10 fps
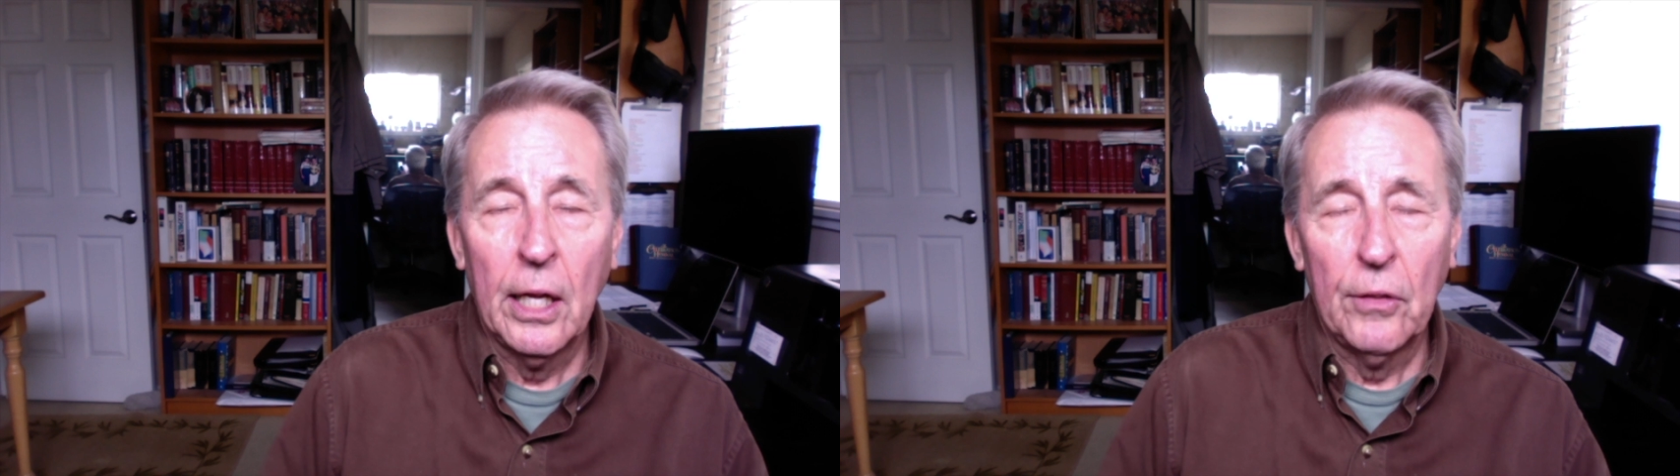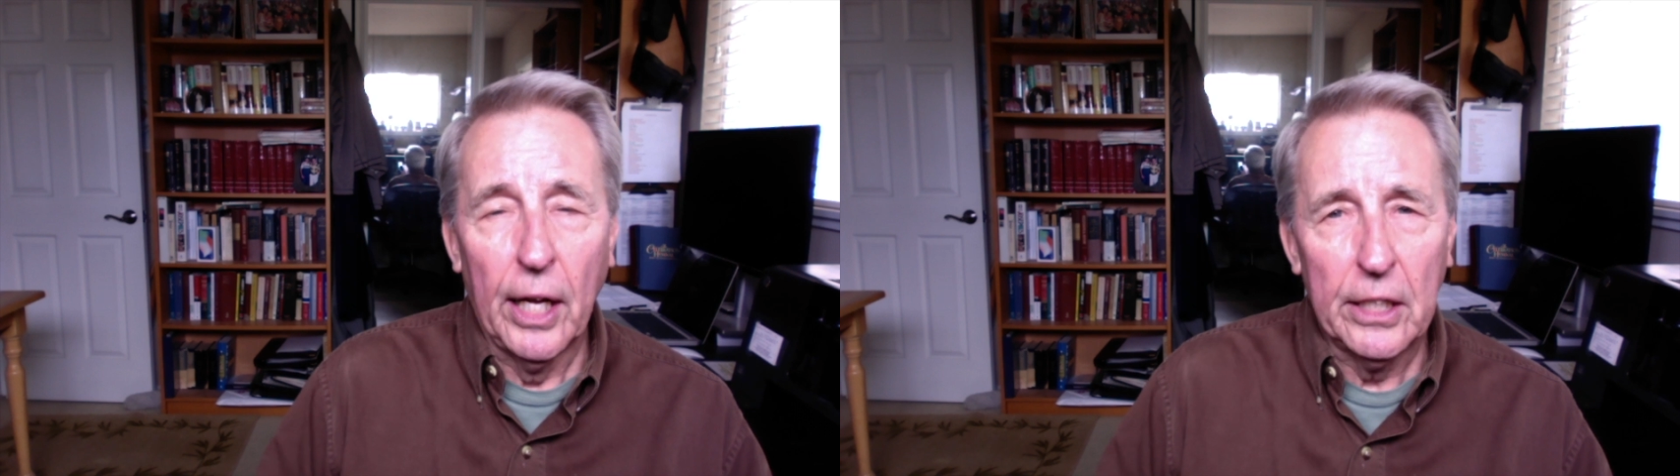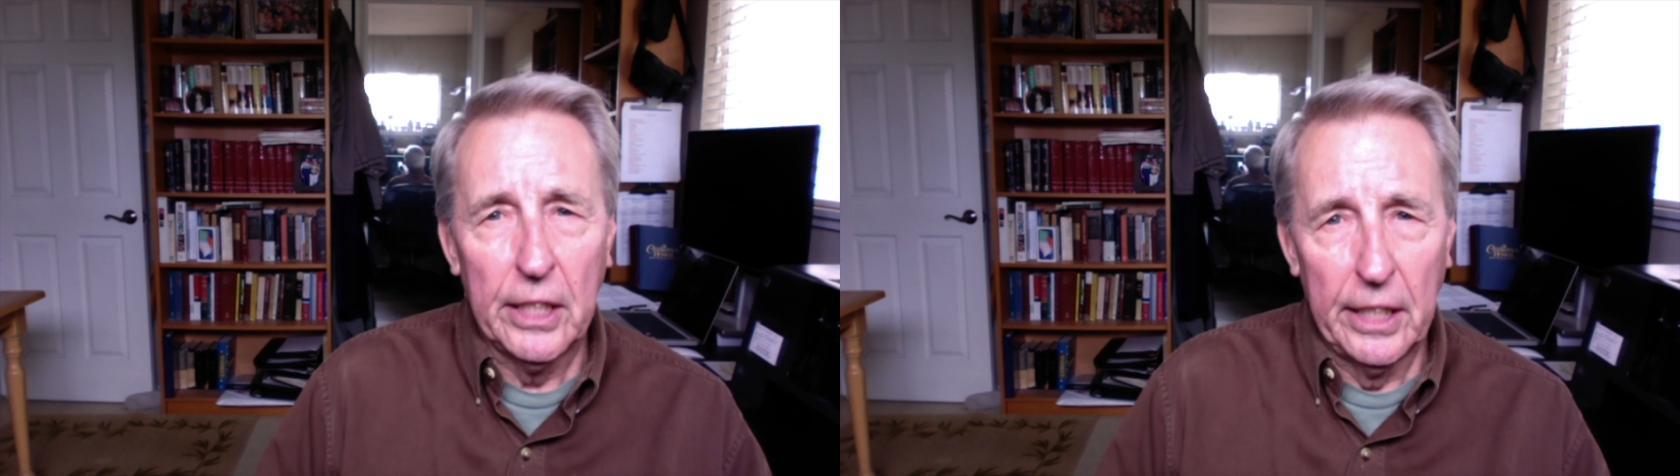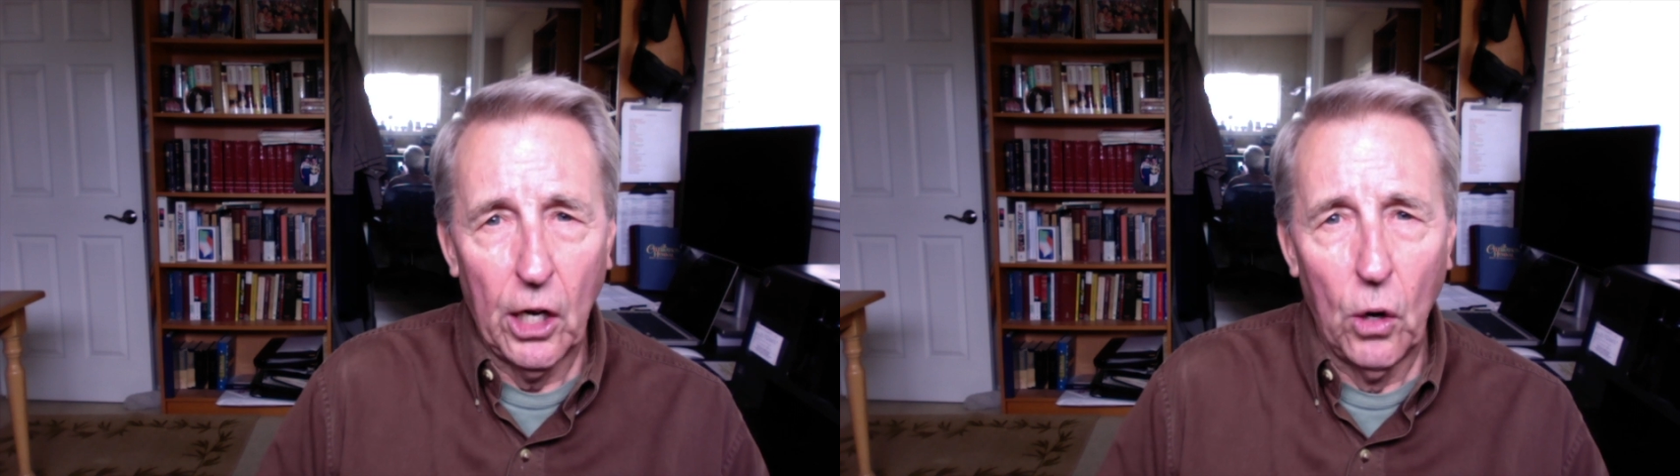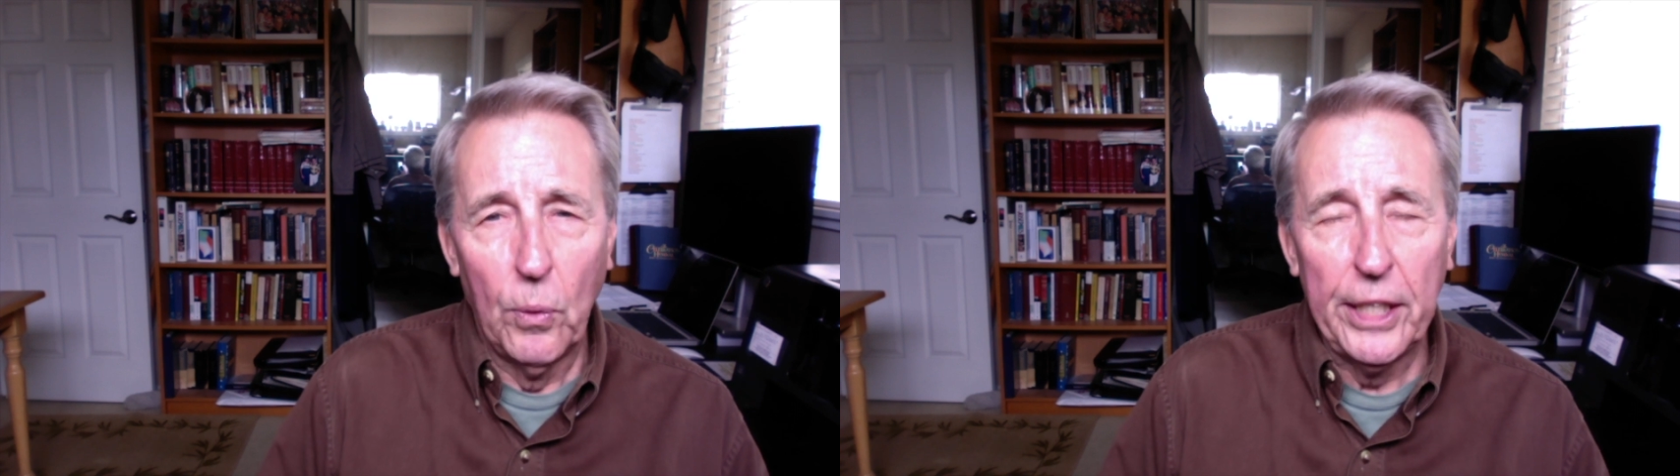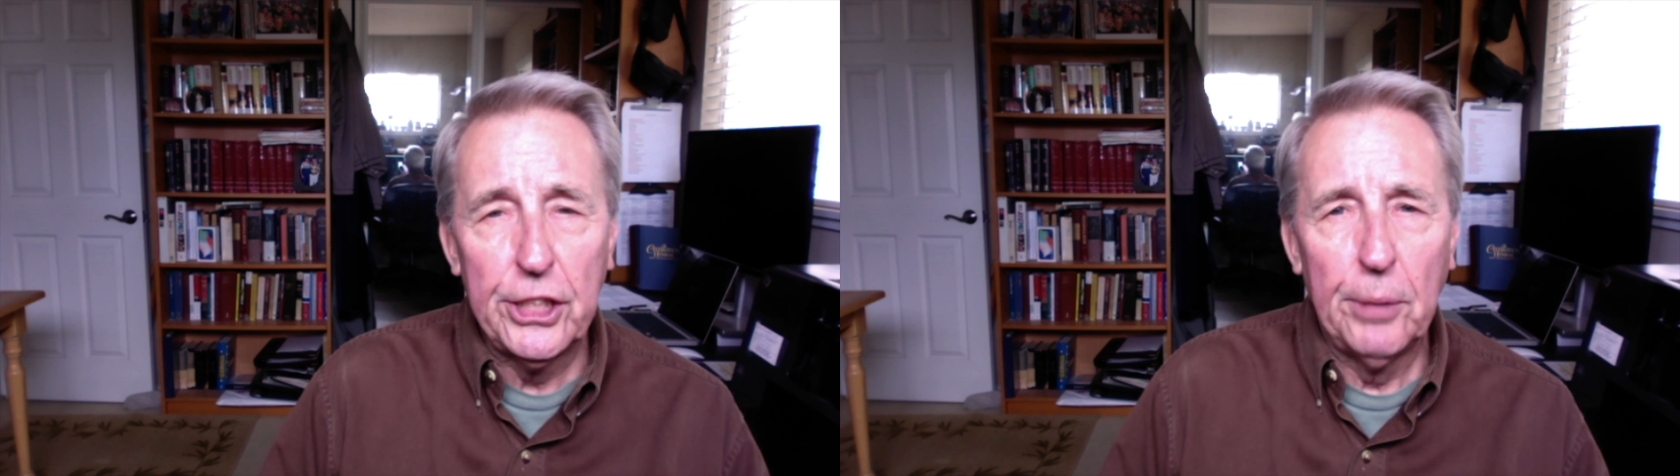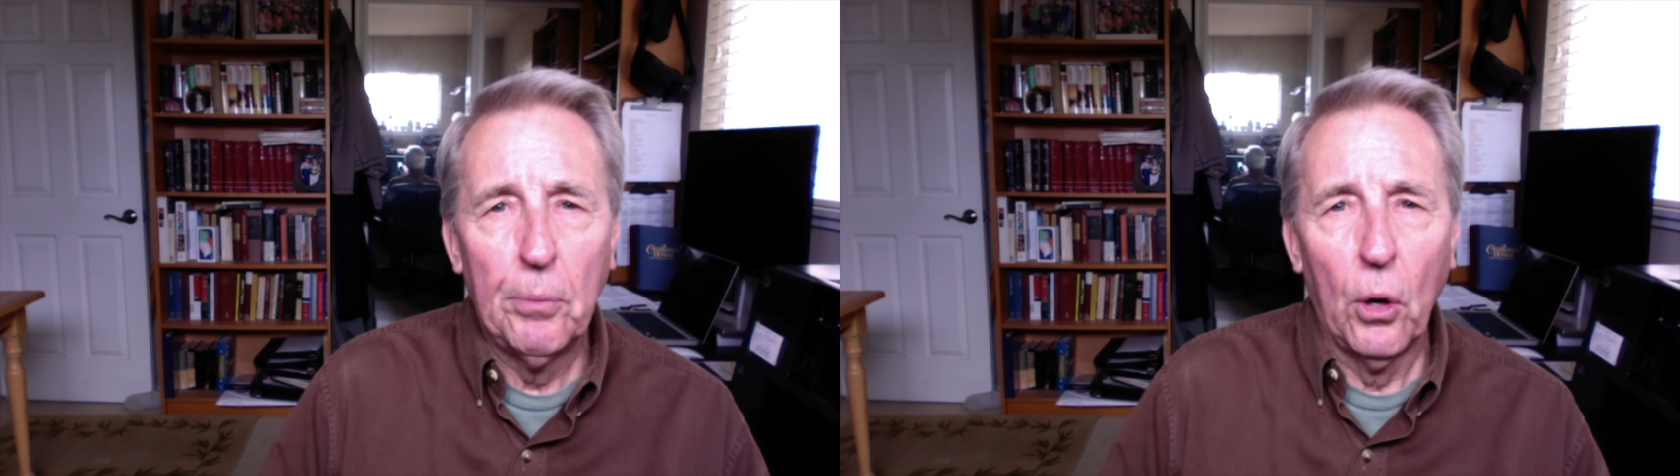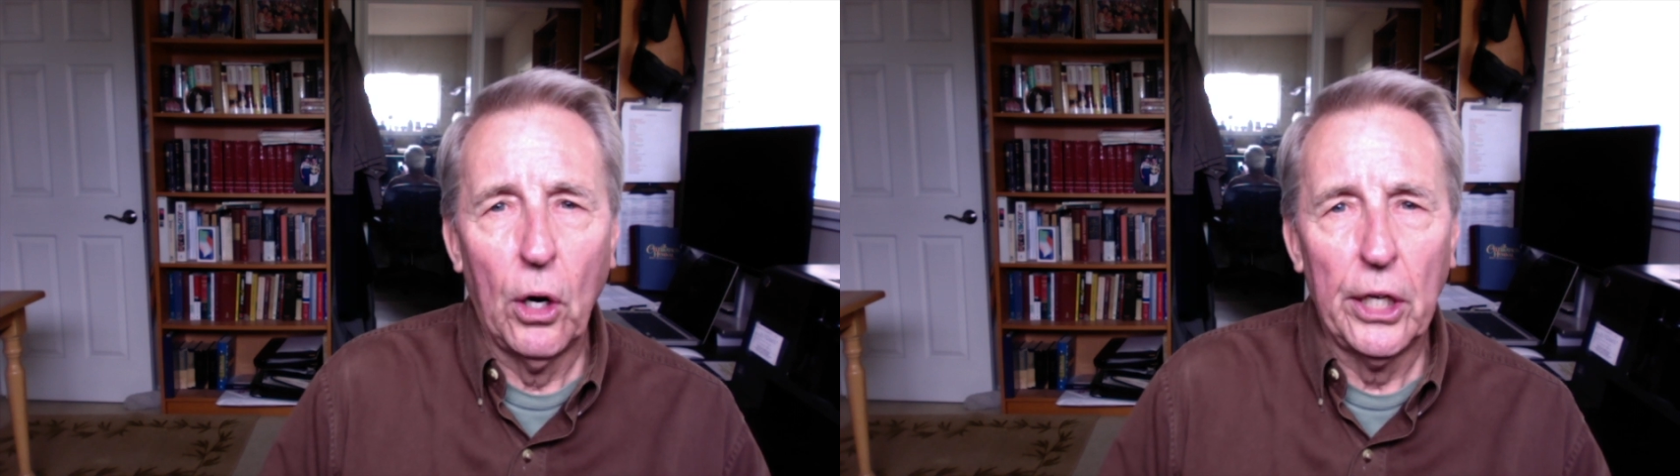that the Ouija
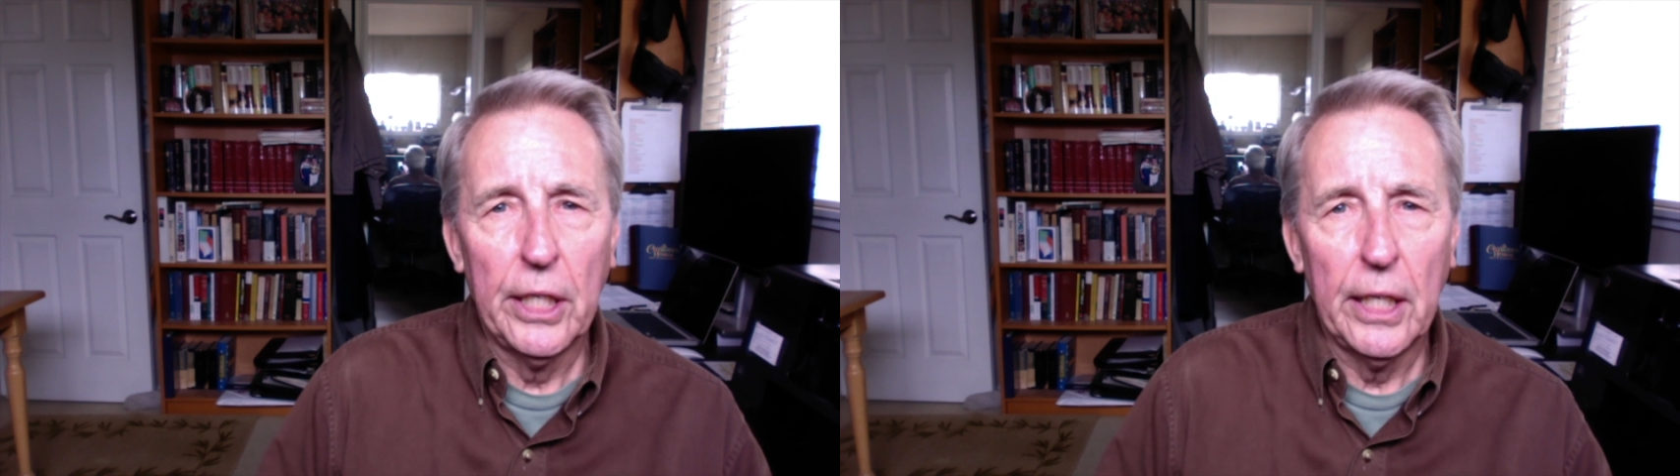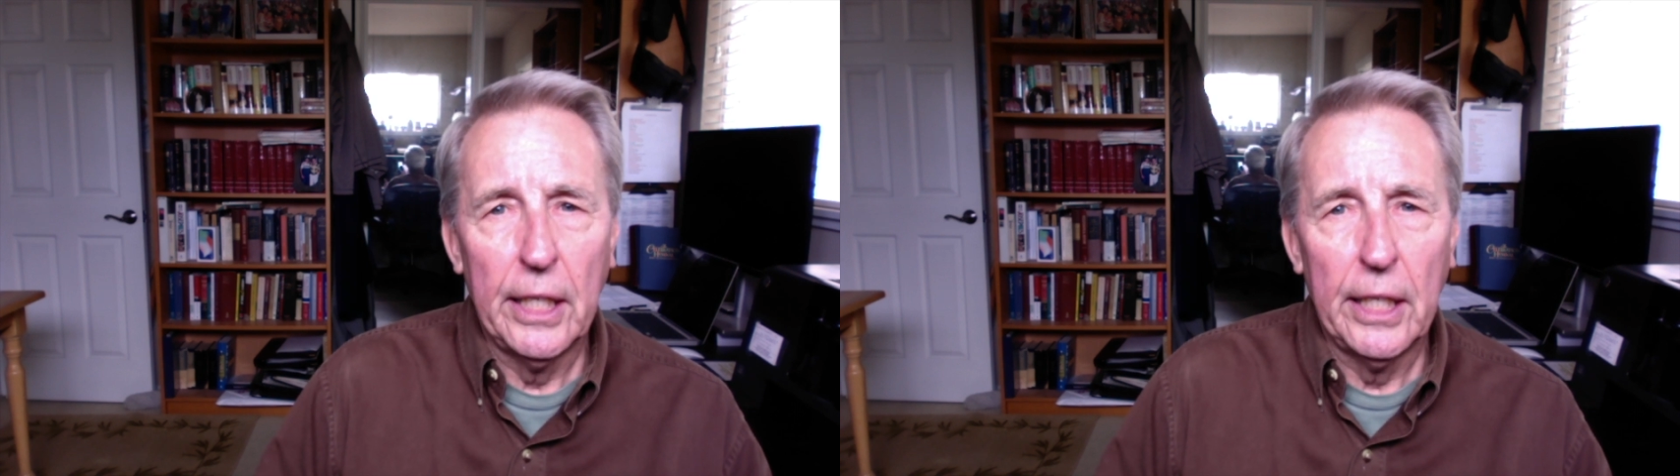board